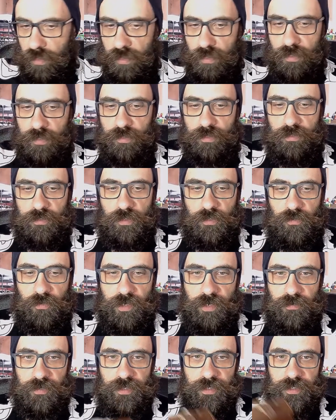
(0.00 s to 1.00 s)
So
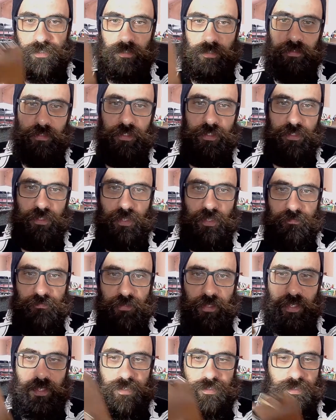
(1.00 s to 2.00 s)
here it is on its half
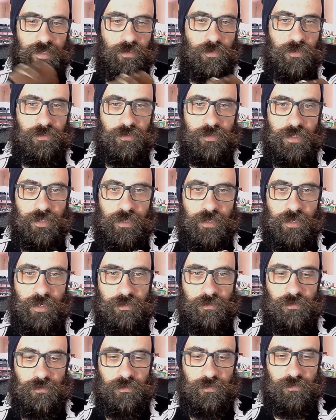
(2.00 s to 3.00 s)
case. I'm going to take it
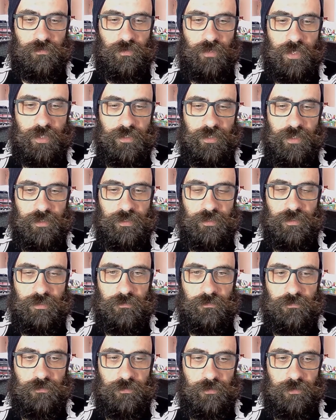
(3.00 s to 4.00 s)
out so you guys can see the
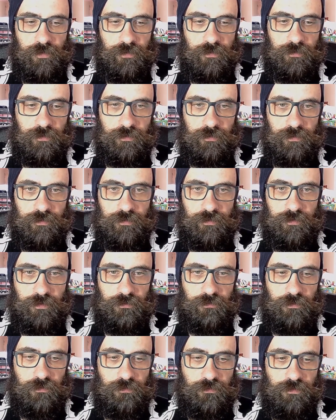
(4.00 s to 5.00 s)
full
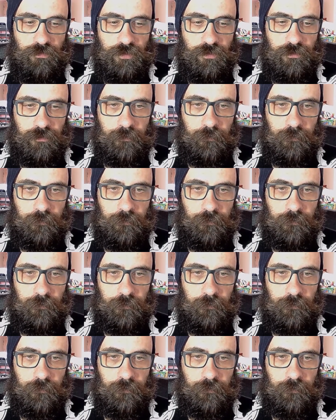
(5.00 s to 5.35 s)
view.